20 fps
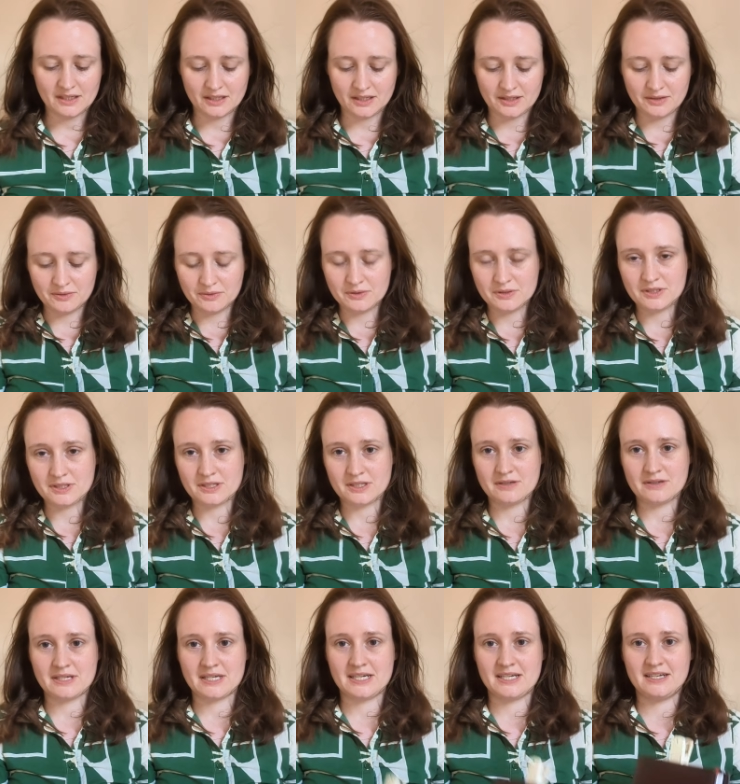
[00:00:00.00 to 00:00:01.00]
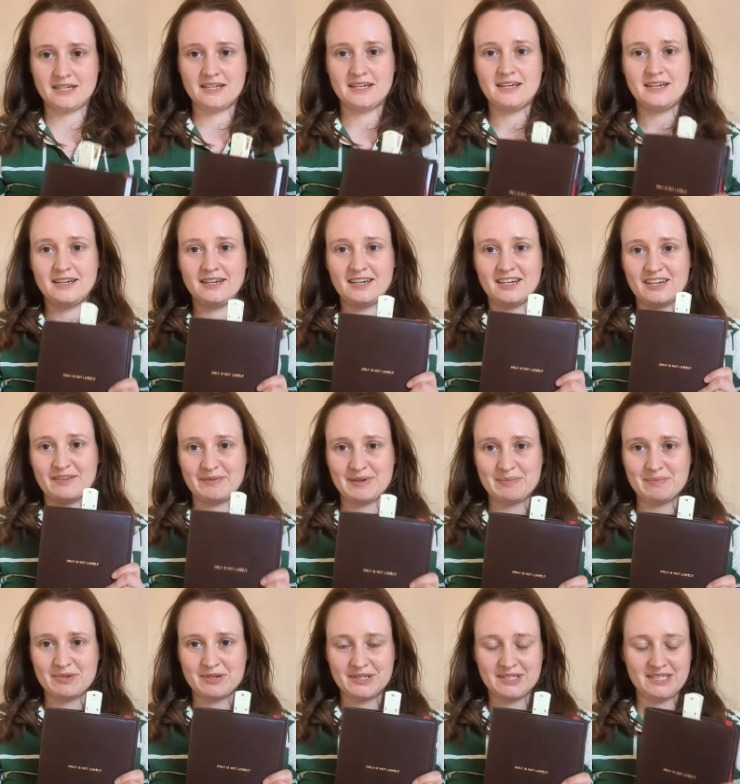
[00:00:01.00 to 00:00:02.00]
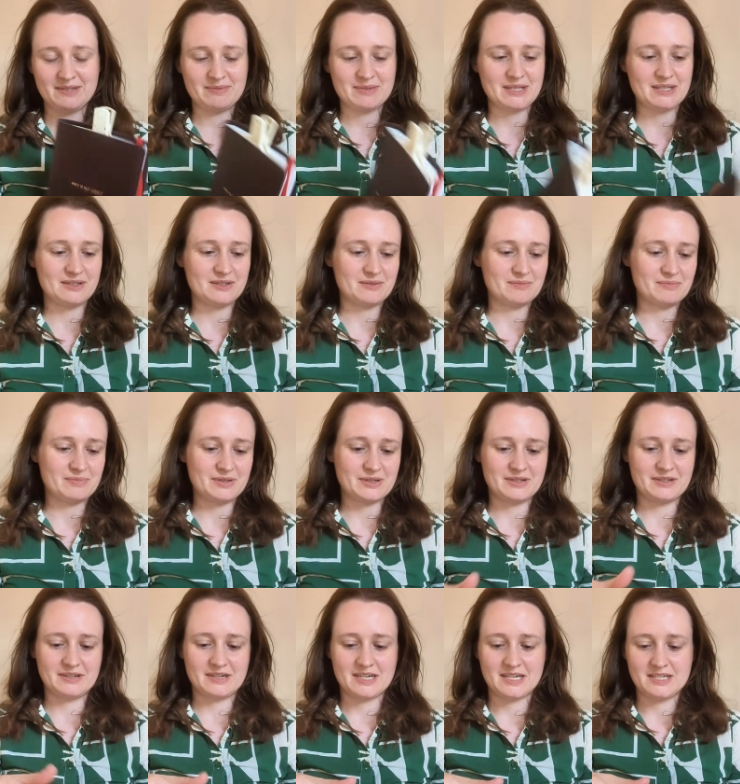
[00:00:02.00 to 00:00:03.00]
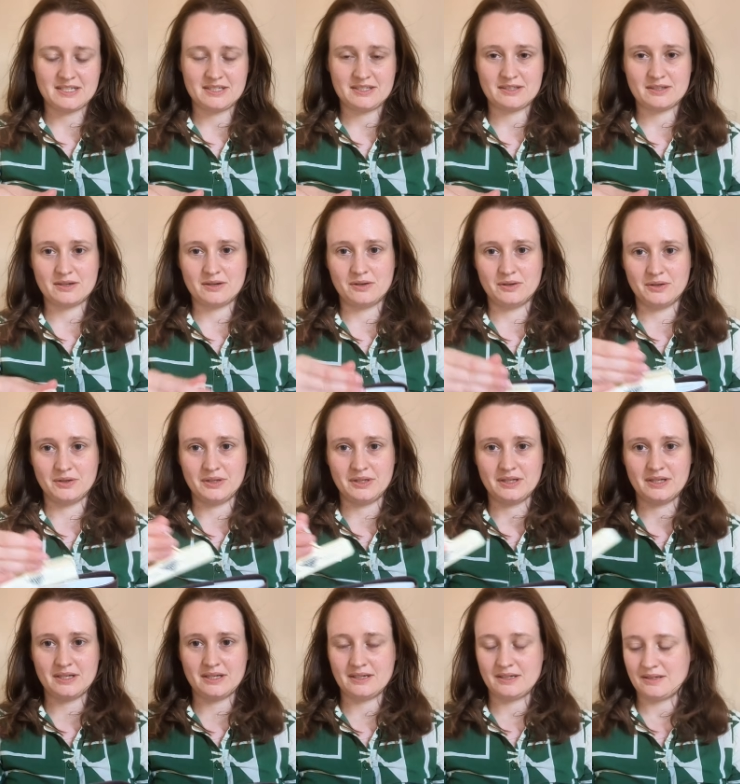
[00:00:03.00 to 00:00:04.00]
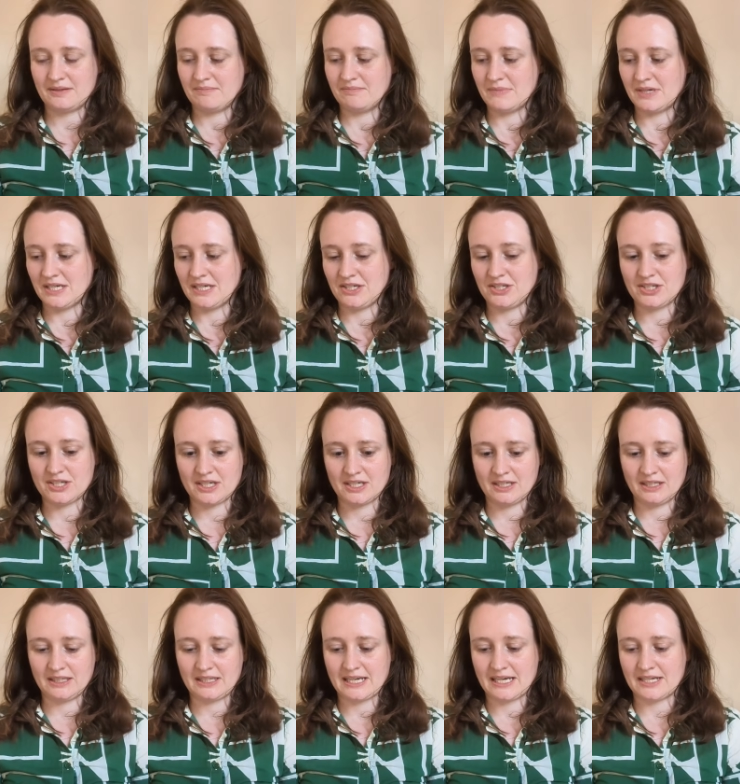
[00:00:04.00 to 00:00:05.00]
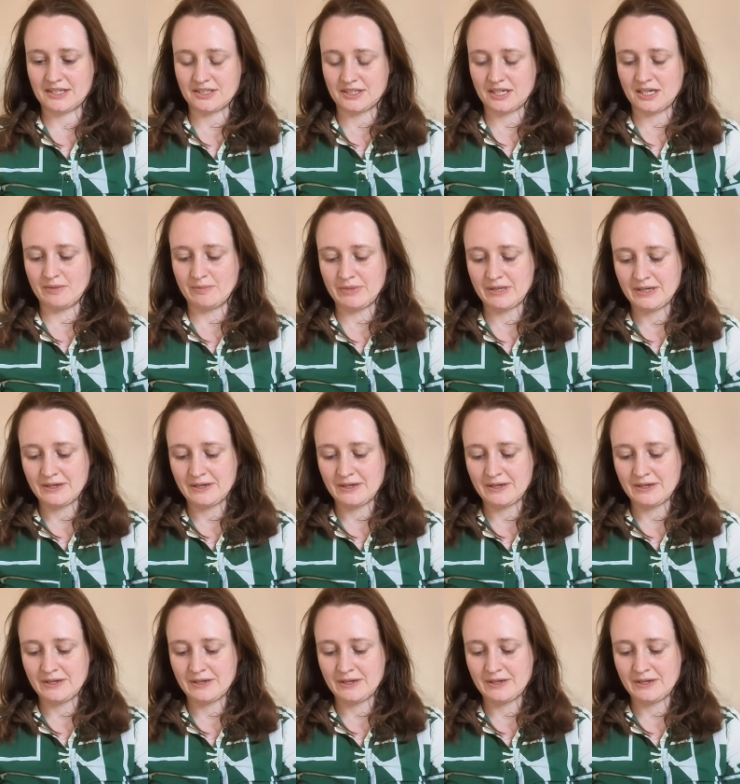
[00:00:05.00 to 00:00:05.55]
I also then have made pretty good progress on my journal catch up.